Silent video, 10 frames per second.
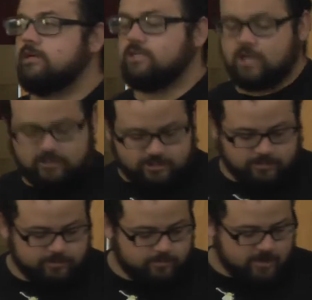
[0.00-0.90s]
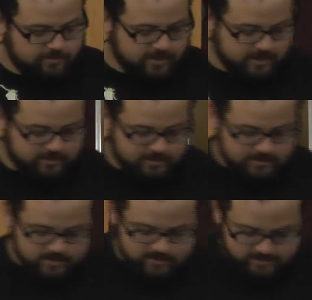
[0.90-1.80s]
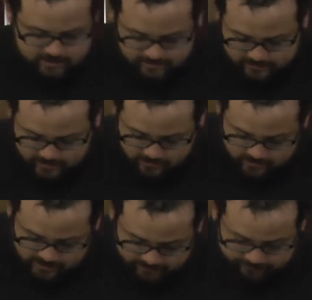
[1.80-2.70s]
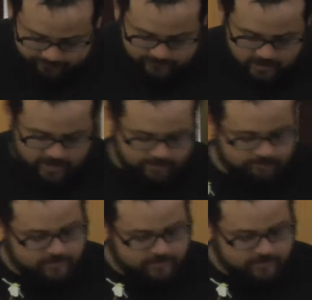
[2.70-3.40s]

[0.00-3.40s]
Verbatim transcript: talk to you about that. And so, uh, all right.